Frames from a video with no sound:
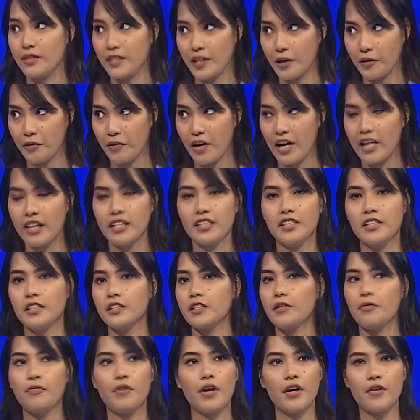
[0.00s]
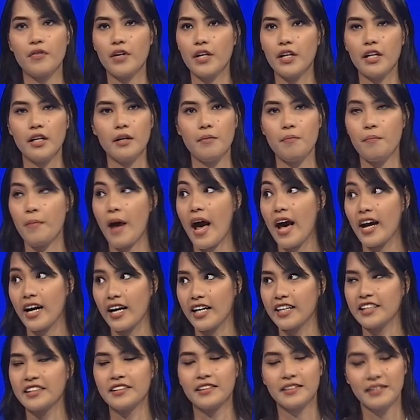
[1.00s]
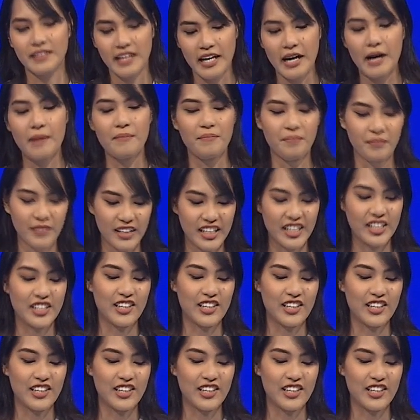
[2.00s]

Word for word: music, right? Yeah. He's a very badass um, mm-hmm.